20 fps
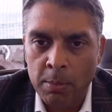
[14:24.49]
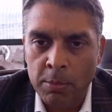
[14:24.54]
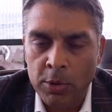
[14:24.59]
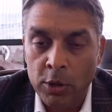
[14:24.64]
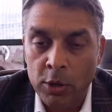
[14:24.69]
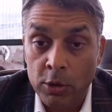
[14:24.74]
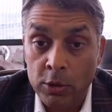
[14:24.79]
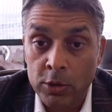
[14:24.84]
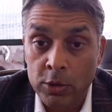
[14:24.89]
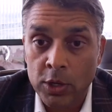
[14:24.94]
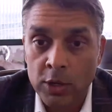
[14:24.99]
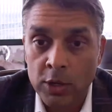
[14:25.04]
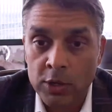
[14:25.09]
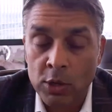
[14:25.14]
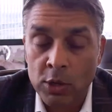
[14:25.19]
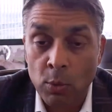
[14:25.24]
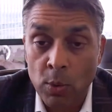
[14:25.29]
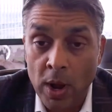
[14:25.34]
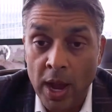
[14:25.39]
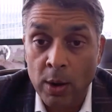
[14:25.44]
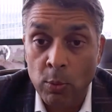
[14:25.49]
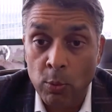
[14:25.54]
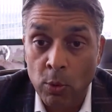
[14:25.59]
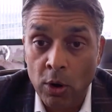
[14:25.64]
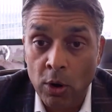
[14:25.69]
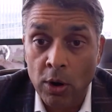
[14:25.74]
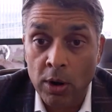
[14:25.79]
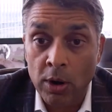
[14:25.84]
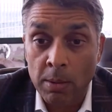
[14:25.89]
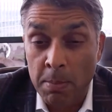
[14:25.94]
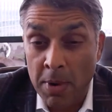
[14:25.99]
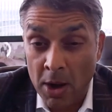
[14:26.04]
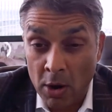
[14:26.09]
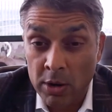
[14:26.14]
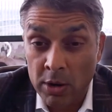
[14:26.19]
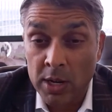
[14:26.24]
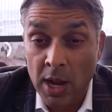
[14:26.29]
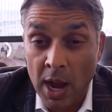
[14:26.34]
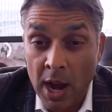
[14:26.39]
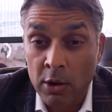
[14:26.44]
uses the right word,
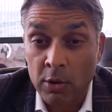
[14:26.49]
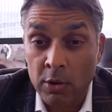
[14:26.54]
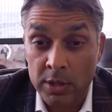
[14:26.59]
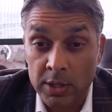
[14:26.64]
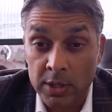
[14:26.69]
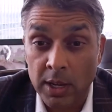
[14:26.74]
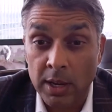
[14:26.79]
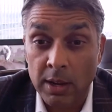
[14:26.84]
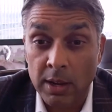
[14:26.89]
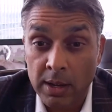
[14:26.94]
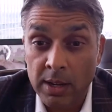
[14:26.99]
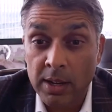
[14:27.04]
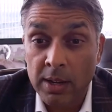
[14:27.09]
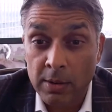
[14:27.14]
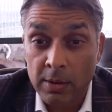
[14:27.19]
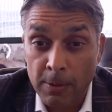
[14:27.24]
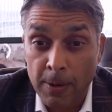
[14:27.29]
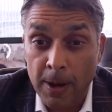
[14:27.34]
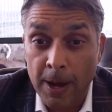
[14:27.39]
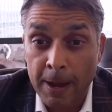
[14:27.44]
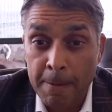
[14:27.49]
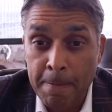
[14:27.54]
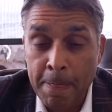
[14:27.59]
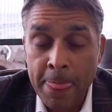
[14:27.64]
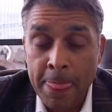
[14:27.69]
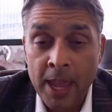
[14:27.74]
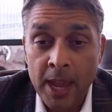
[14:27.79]
meritocracy, right?